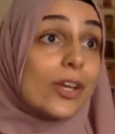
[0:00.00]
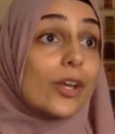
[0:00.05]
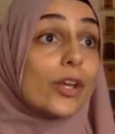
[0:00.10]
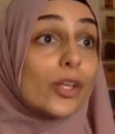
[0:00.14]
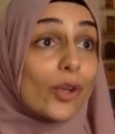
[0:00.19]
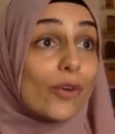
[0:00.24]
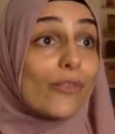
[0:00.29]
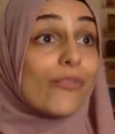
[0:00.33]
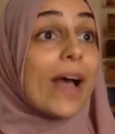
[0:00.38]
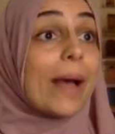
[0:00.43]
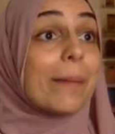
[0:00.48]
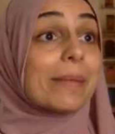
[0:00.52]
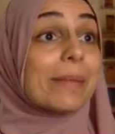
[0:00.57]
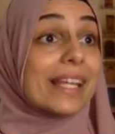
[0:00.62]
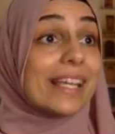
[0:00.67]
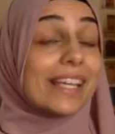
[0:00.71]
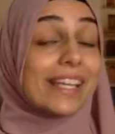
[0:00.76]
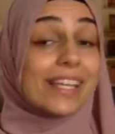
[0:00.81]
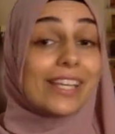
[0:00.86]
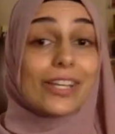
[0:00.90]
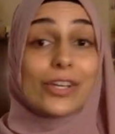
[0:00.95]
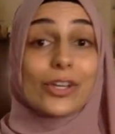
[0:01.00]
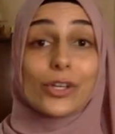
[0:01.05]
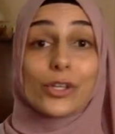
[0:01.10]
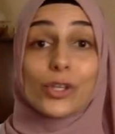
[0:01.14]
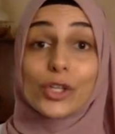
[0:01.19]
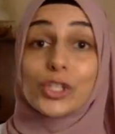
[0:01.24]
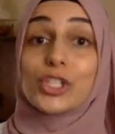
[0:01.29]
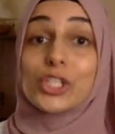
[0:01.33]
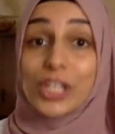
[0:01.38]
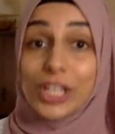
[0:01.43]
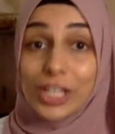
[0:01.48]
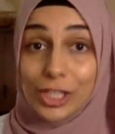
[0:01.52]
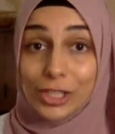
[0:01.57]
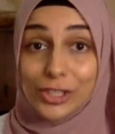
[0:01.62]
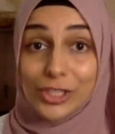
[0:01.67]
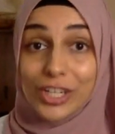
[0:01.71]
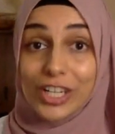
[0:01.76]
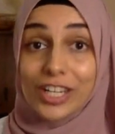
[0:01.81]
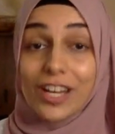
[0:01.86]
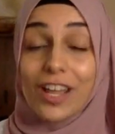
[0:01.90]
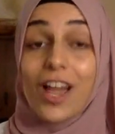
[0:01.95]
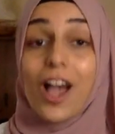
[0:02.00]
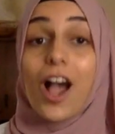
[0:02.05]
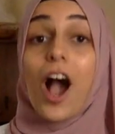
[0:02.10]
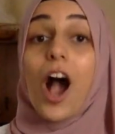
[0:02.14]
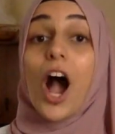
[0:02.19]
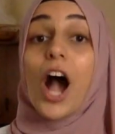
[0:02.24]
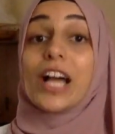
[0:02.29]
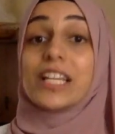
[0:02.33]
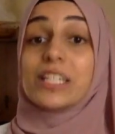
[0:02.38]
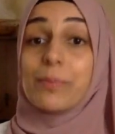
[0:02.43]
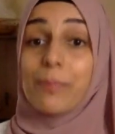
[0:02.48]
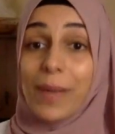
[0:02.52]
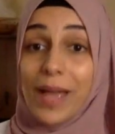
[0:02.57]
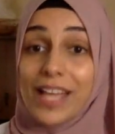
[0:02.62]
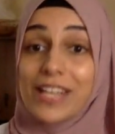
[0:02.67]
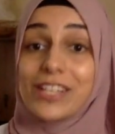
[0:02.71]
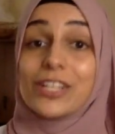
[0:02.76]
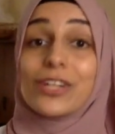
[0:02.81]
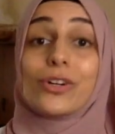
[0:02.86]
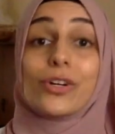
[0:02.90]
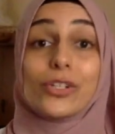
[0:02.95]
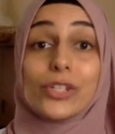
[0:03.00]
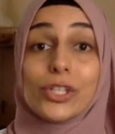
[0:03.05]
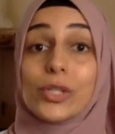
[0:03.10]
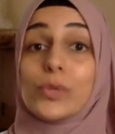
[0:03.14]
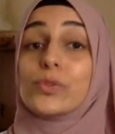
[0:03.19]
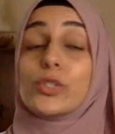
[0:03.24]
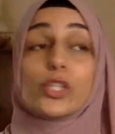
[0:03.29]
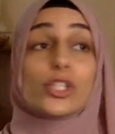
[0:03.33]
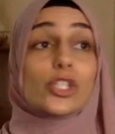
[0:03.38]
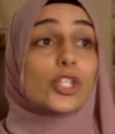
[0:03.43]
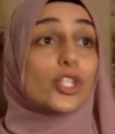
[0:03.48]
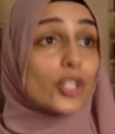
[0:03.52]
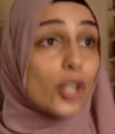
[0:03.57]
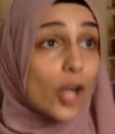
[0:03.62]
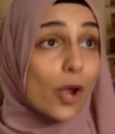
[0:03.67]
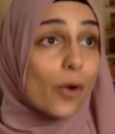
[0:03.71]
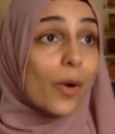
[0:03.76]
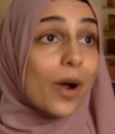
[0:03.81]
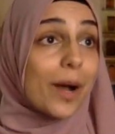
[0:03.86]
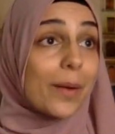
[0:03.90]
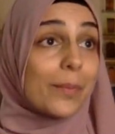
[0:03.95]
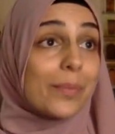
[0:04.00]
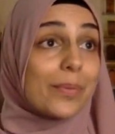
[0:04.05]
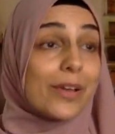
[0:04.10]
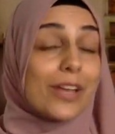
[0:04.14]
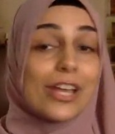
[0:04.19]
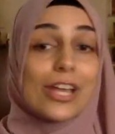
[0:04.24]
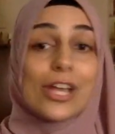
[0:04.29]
Your family, your children are depending on you to show up,